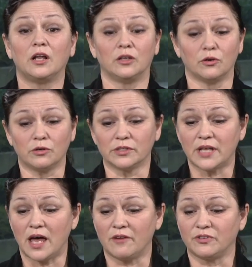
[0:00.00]
Locals
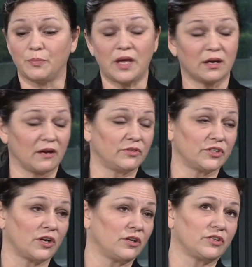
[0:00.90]
have to pay a cover
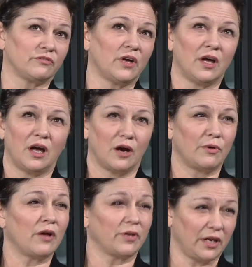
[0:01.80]
charge of
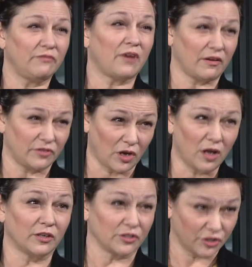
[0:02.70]
around
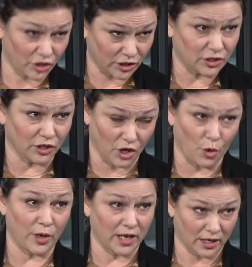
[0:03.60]
$85 just to
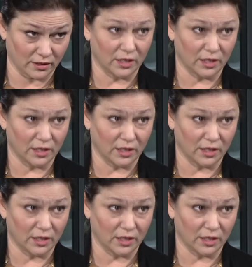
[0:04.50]
go in.